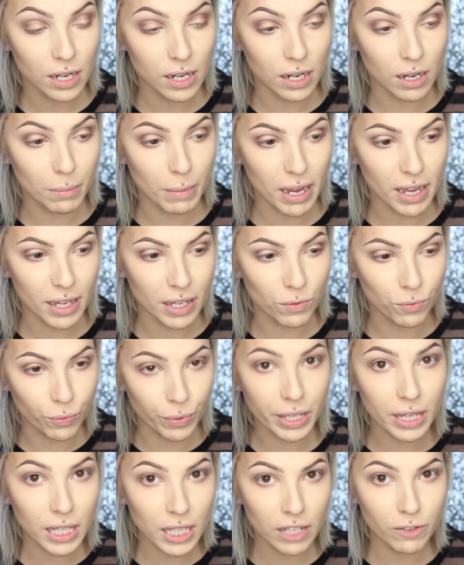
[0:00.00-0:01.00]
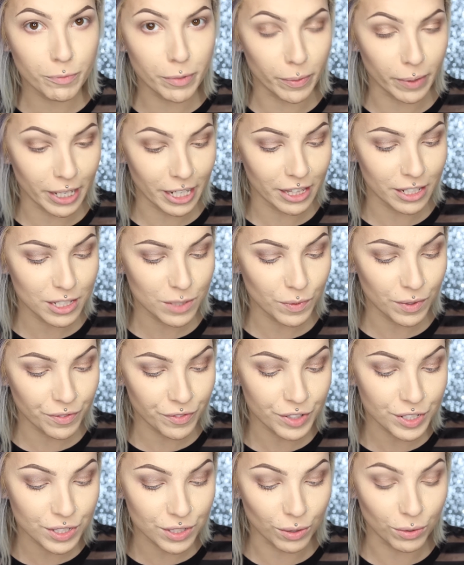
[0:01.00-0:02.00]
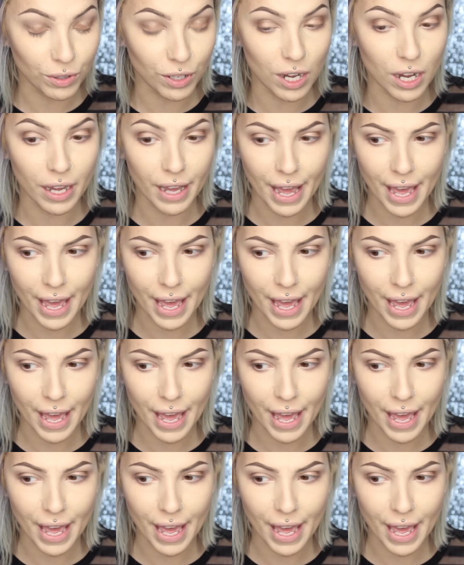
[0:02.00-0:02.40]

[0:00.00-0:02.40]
Um, I really have been wanting this one for so long.